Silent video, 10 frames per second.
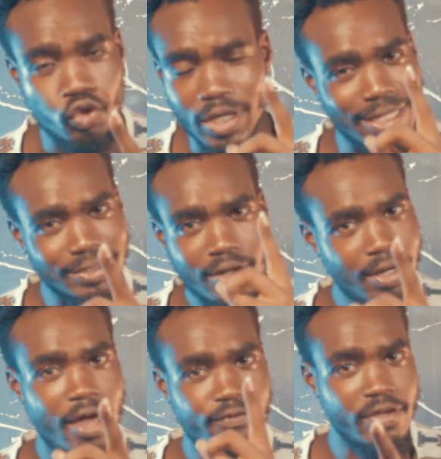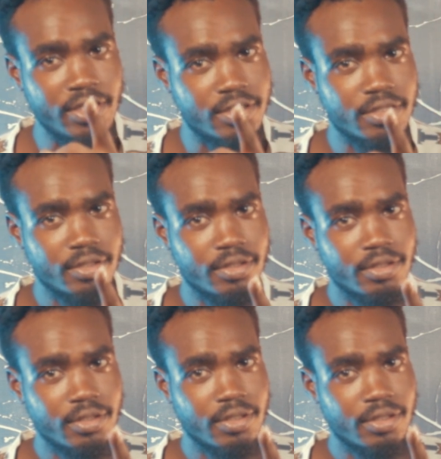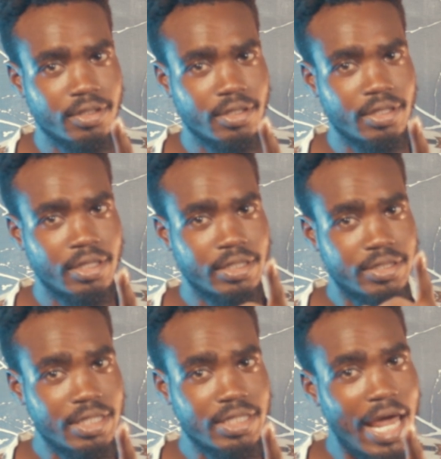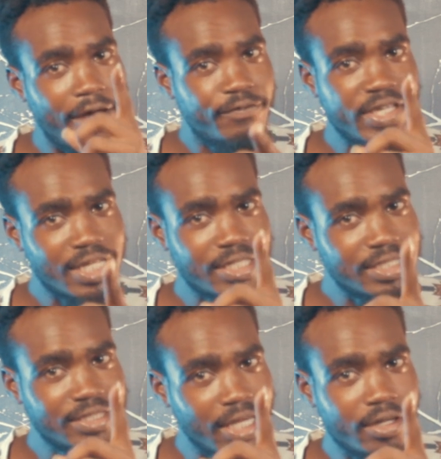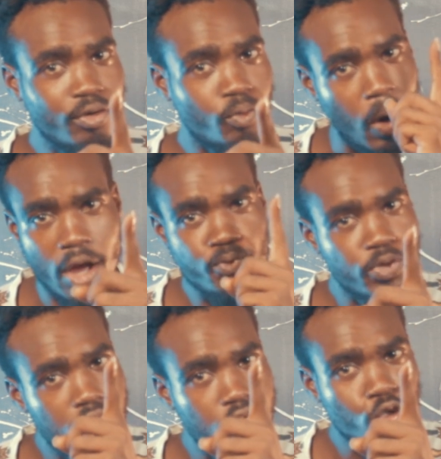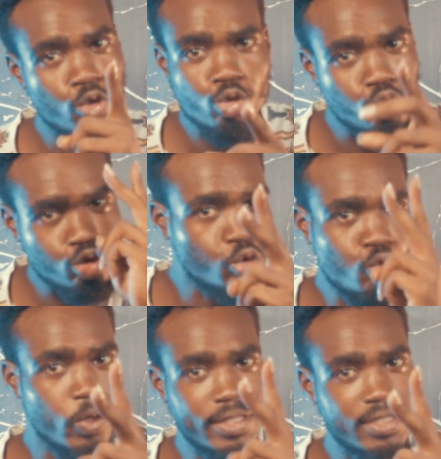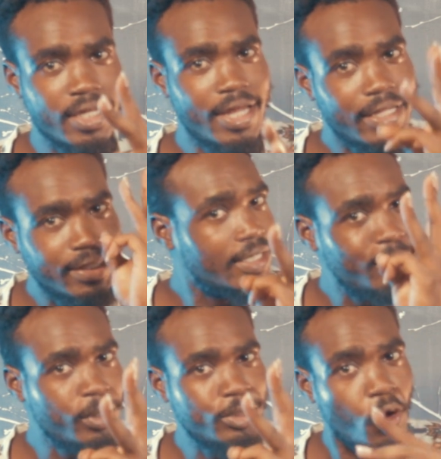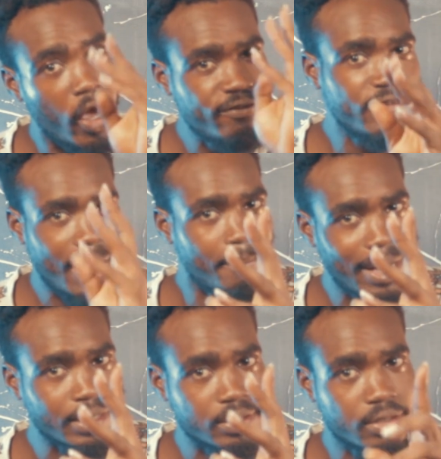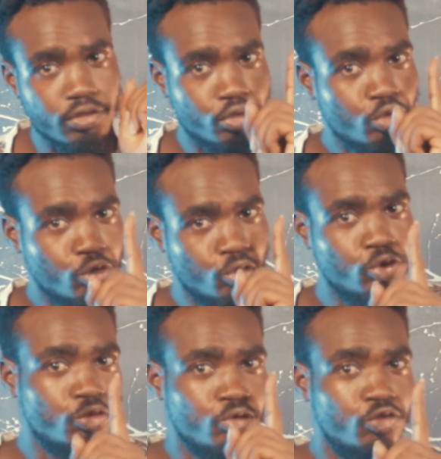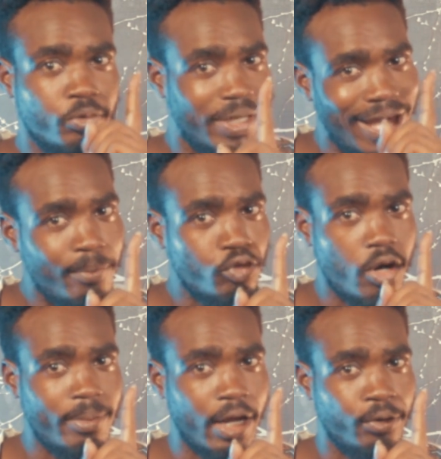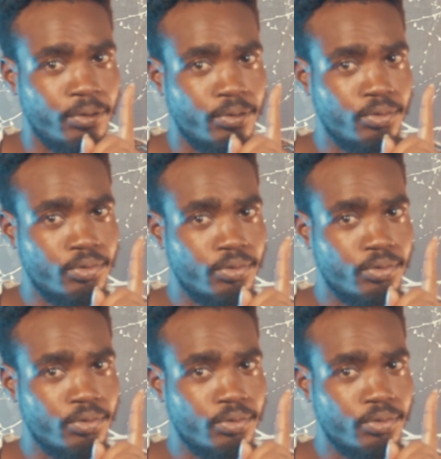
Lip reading: You can tell that face. See, that face doesn't take 1 week, 2 weeks, 3 weeks, or even a month to become normal. Oh.